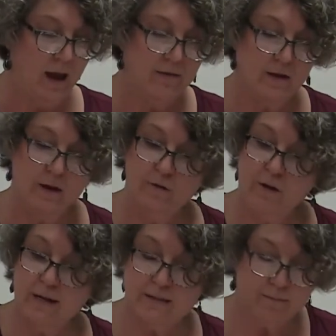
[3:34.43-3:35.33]
And then
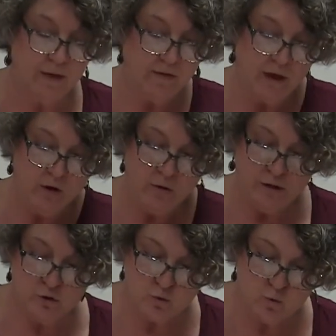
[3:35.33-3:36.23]
you've got something that you
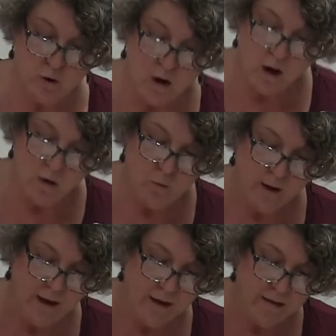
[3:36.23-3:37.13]
can draw
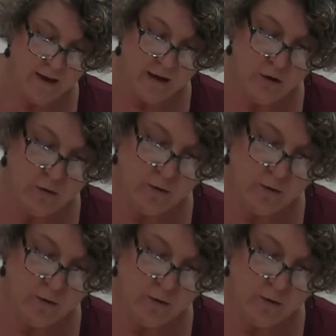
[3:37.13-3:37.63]
with, and